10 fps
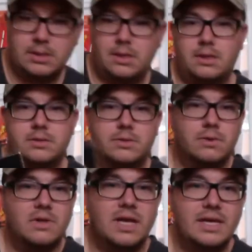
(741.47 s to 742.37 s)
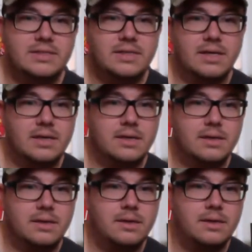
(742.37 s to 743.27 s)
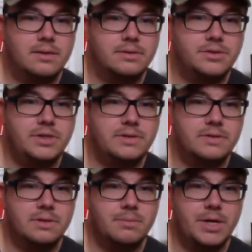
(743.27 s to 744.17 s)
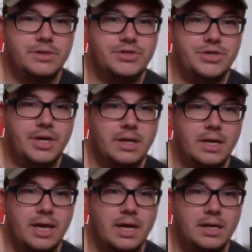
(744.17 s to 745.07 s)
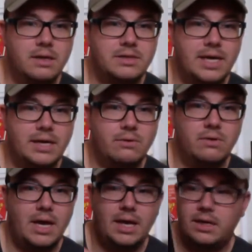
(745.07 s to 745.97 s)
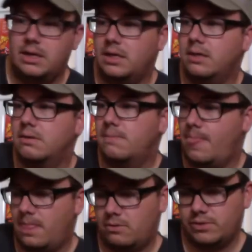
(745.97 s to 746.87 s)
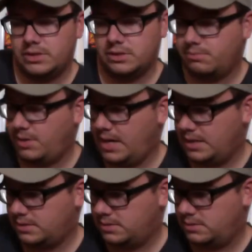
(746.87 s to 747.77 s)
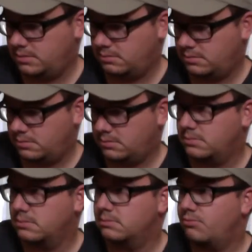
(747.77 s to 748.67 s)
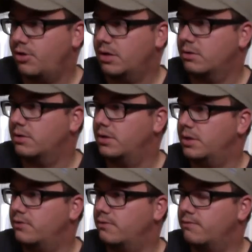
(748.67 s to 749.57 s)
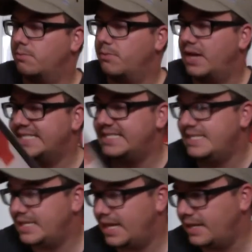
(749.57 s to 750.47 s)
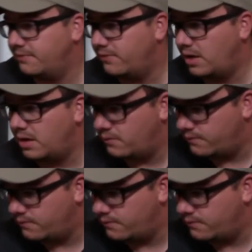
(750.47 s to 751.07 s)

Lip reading: Also classic, Jesus and Mary Chain Psycho Candy, original press. Pretty good condition from 1985.